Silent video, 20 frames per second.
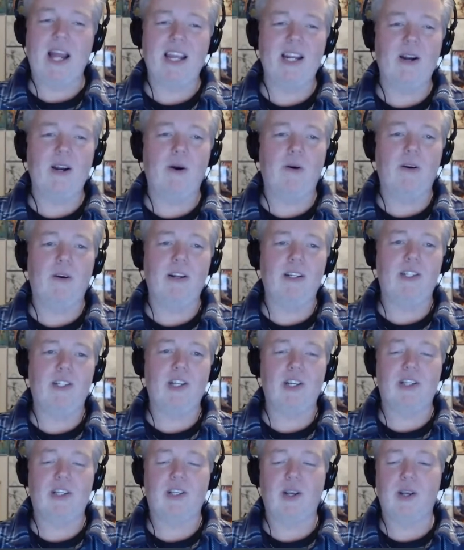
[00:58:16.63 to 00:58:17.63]
You know,
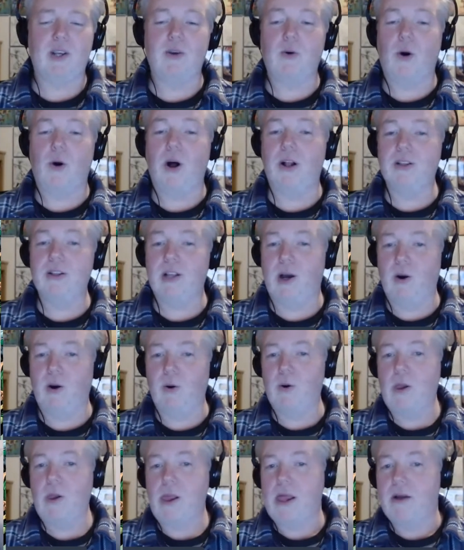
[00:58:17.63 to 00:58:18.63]
just so you all
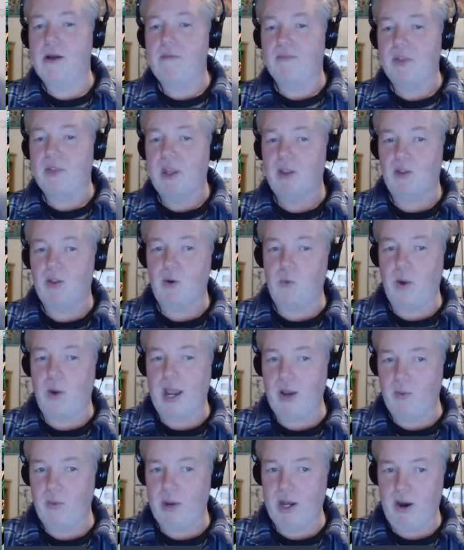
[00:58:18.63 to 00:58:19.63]
know, the
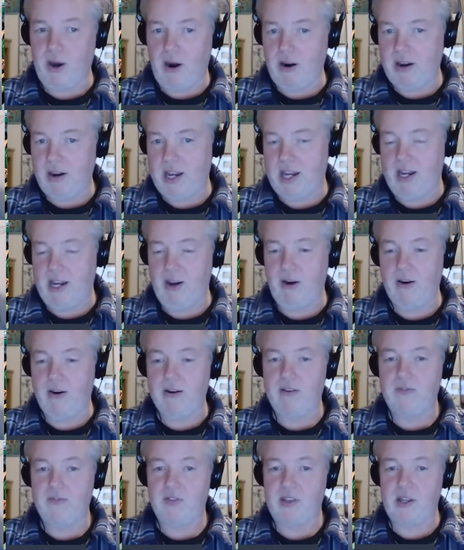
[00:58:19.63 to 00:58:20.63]
way we are
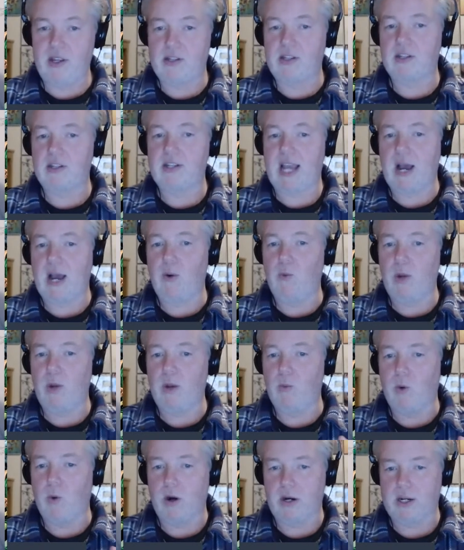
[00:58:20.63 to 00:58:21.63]
here, this is how
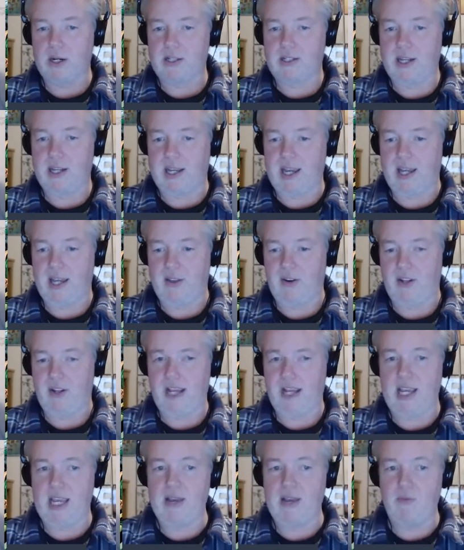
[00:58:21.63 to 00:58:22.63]
we work together.
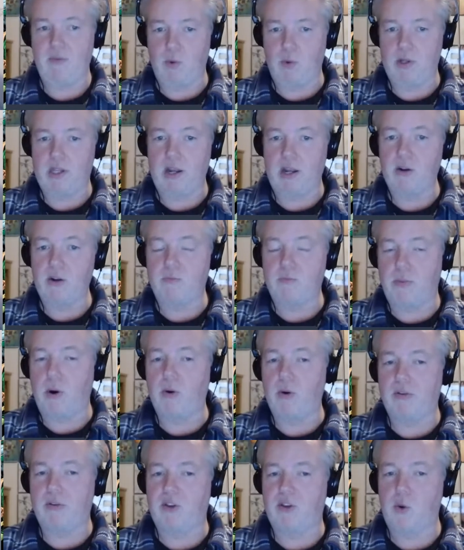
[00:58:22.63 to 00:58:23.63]
Like, they're
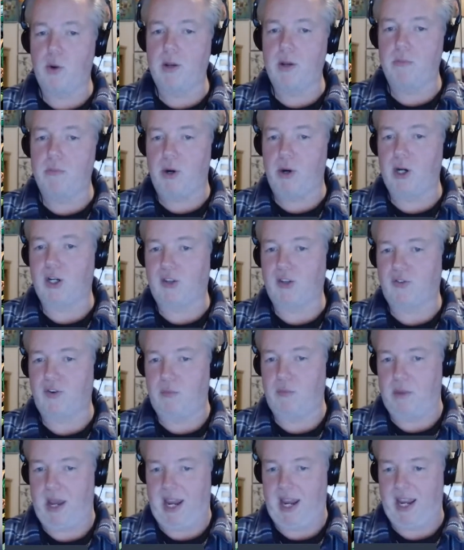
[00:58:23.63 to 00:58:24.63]
both doing books
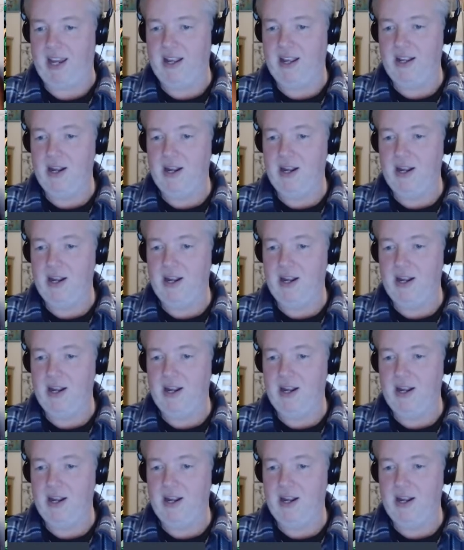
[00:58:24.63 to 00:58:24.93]
for me.